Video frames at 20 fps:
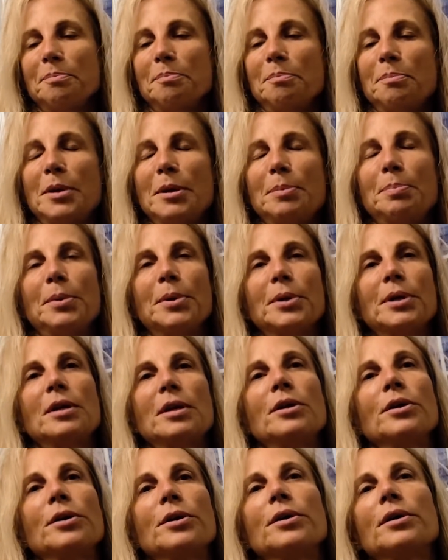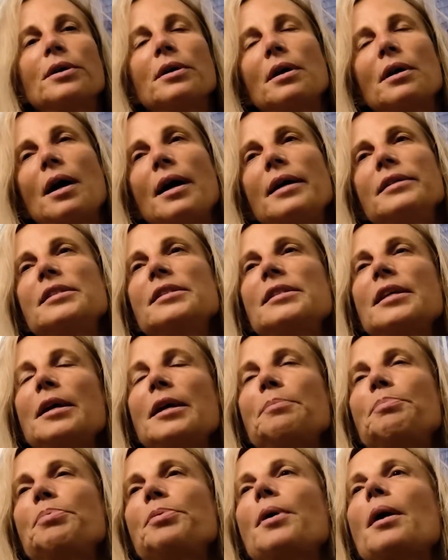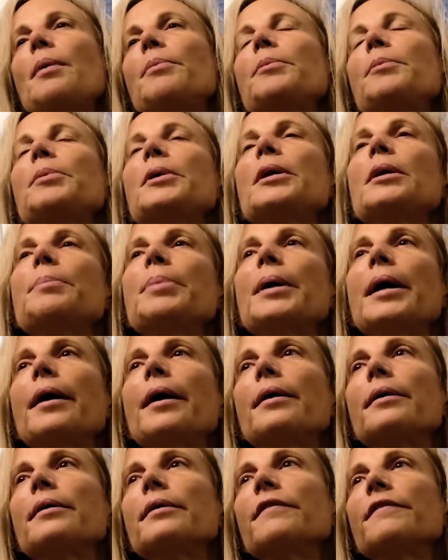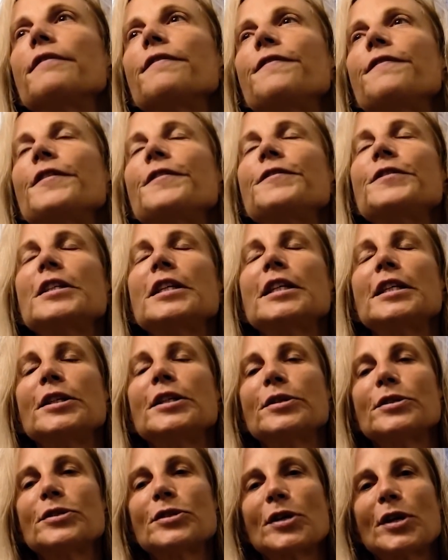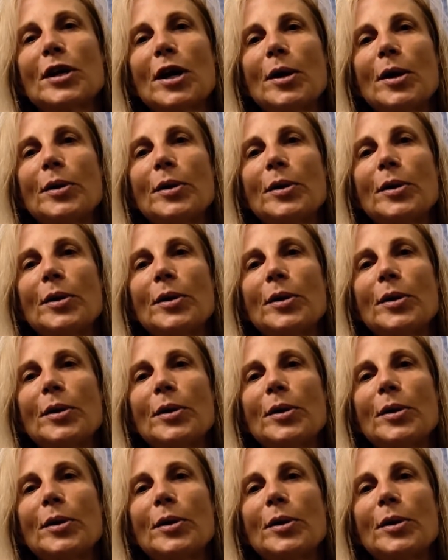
people here, I'd say probably about 15 years ago.